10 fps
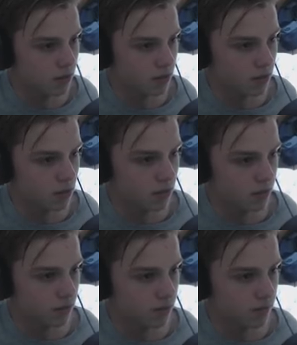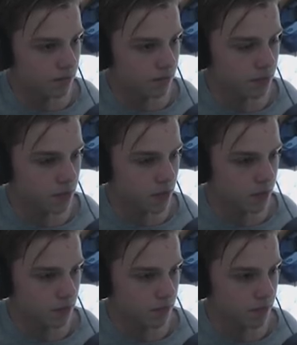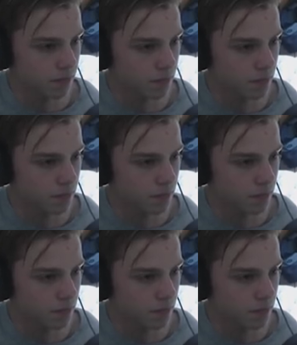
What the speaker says: (silence)